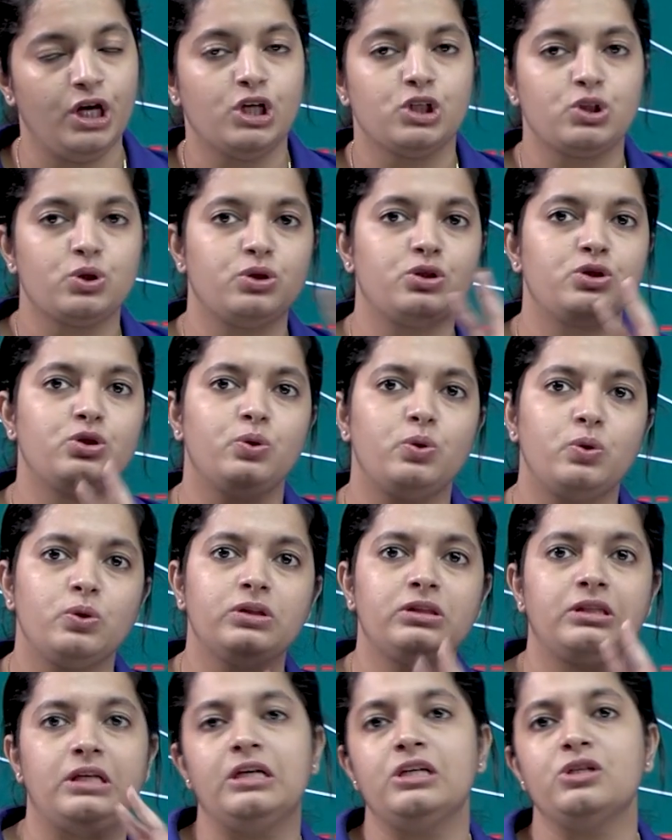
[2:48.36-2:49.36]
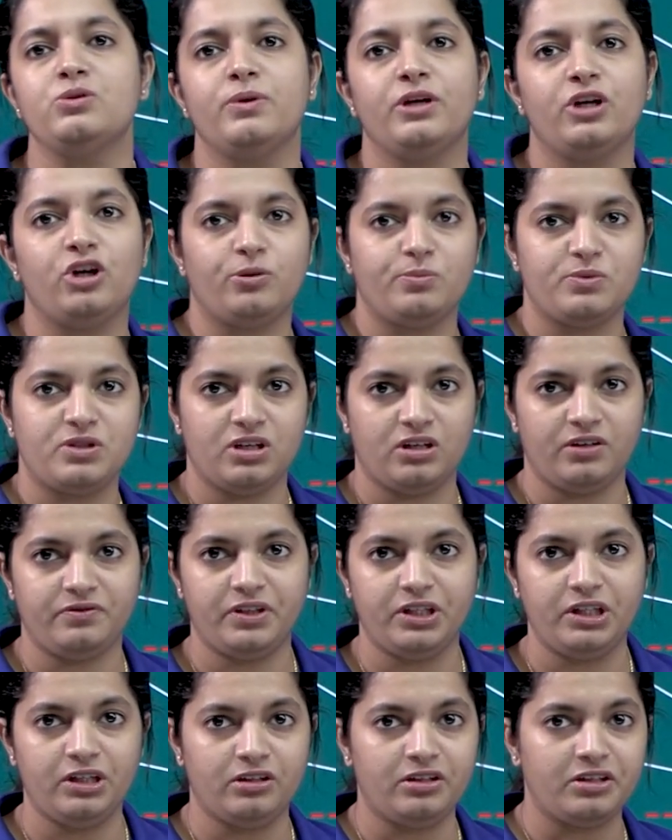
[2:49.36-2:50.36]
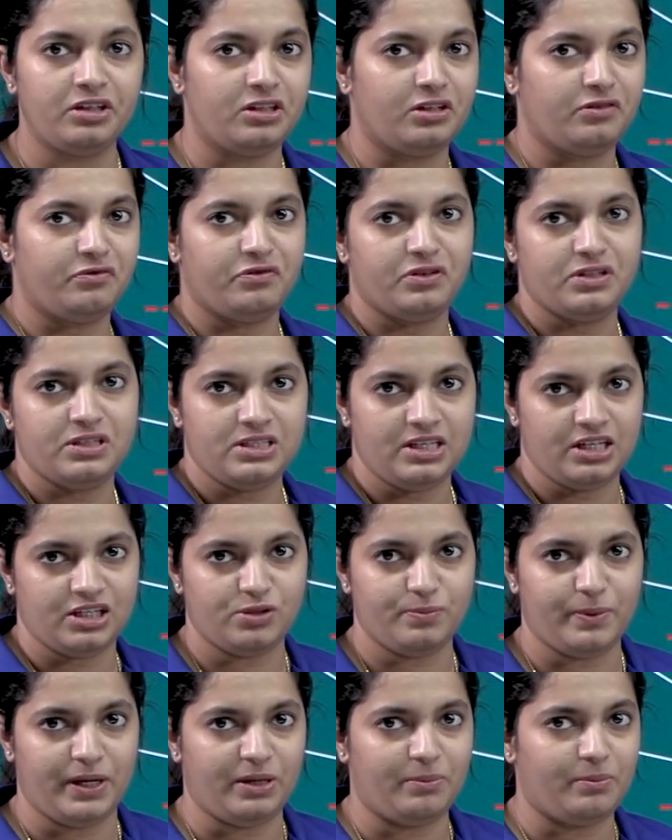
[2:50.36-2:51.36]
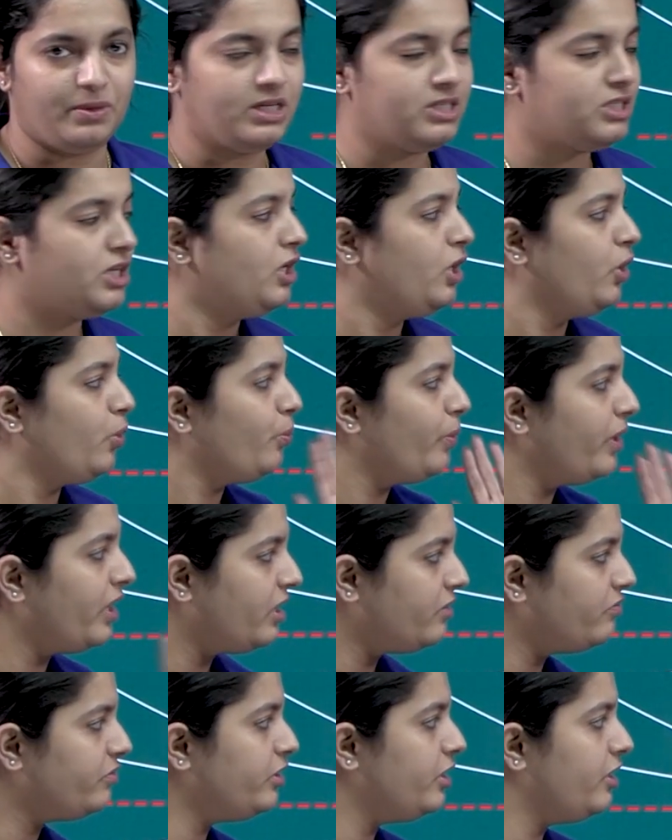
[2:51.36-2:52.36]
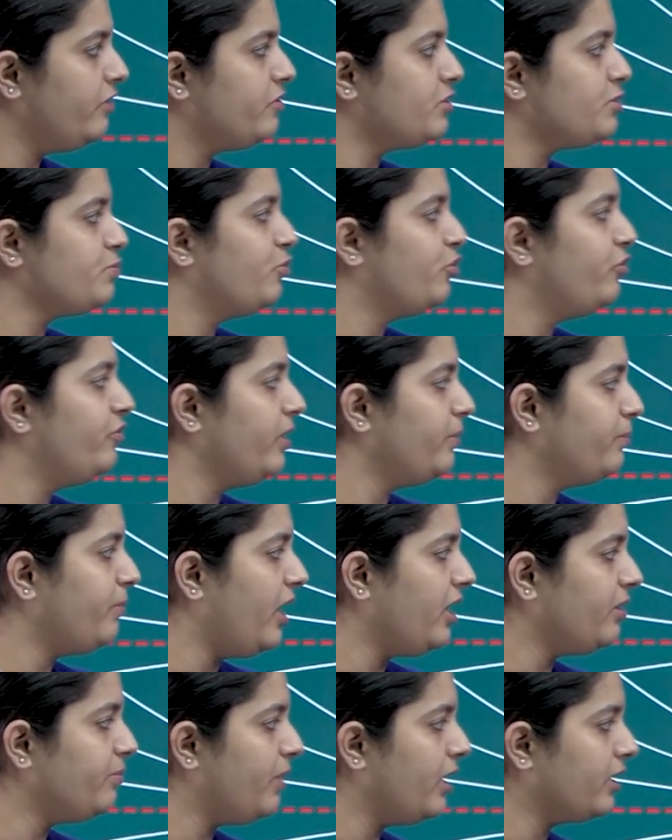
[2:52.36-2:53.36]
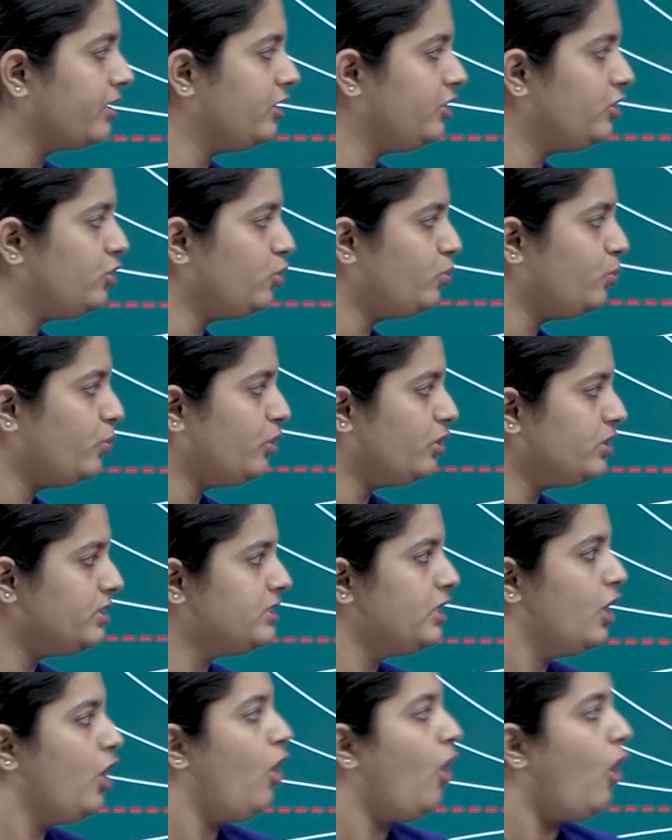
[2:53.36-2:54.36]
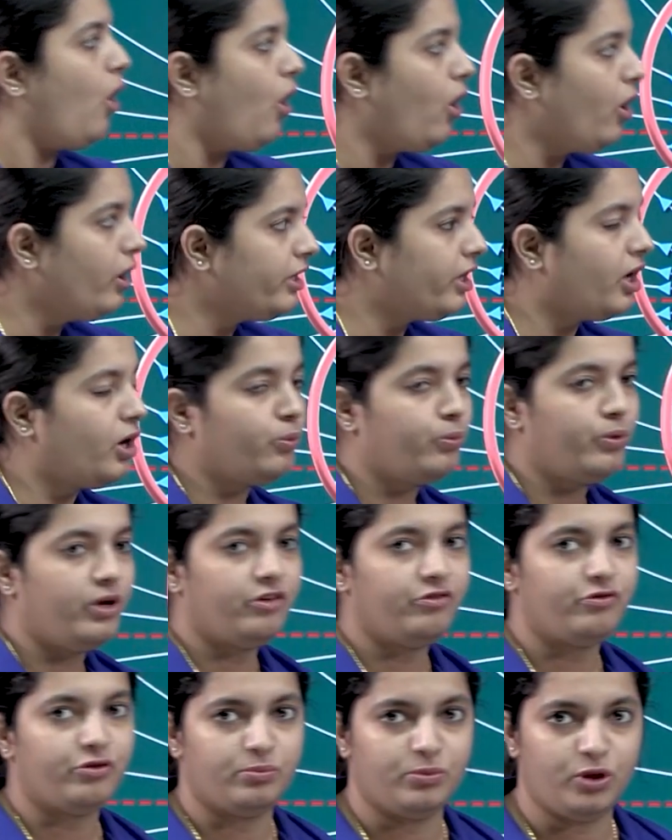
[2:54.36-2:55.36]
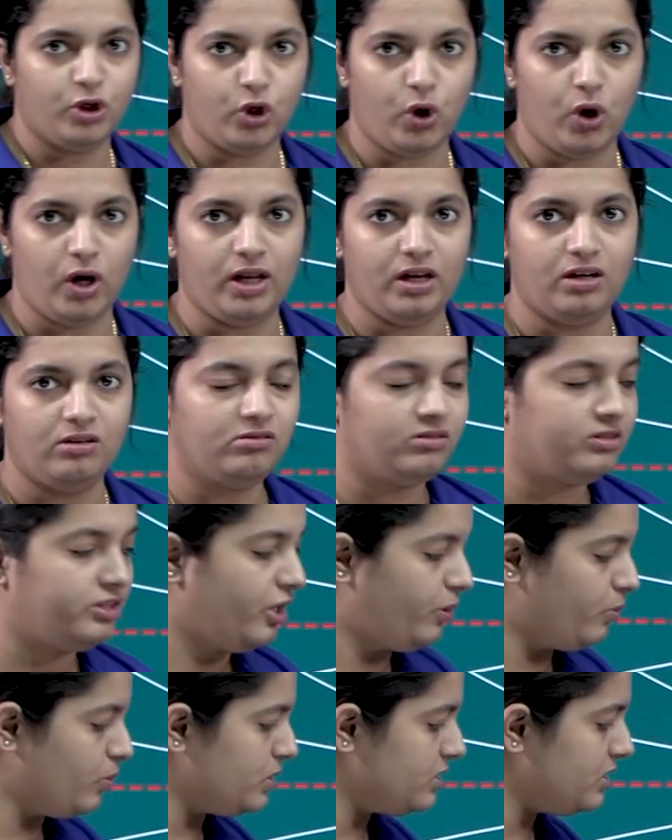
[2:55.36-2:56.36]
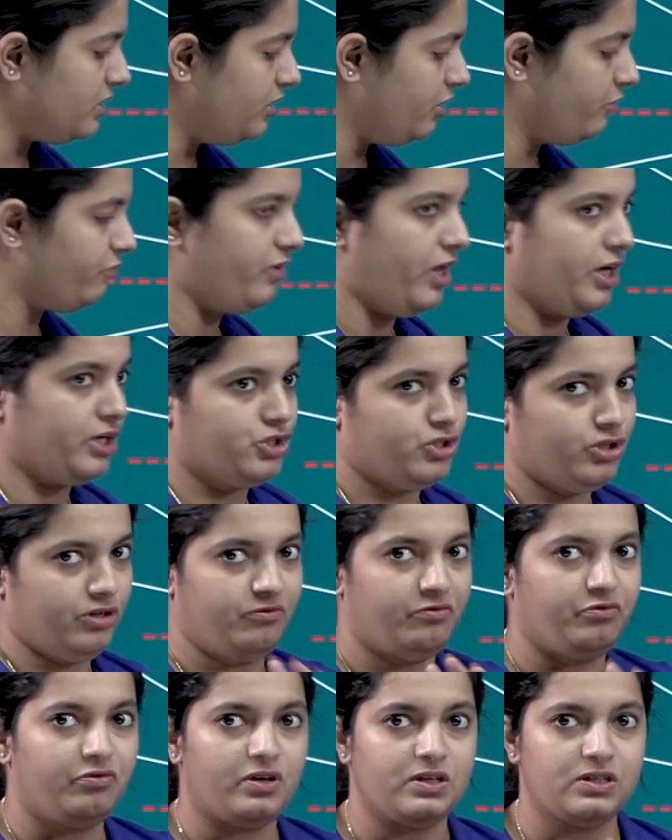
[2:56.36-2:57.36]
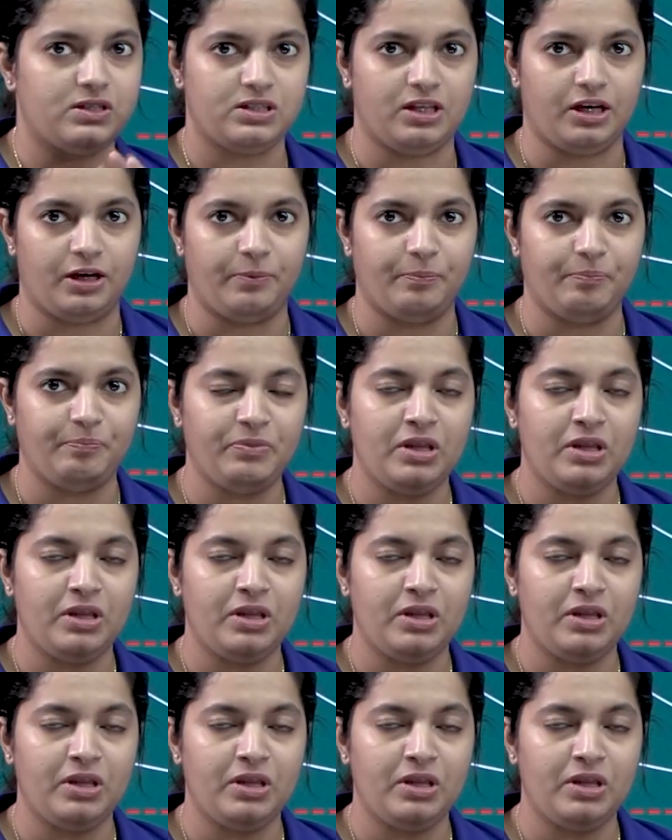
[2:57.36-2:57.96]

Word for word: So two things were observed here in the first experiment. Whenever he was moving bar magnet towards or away from the coil, there was a deflection, first thing.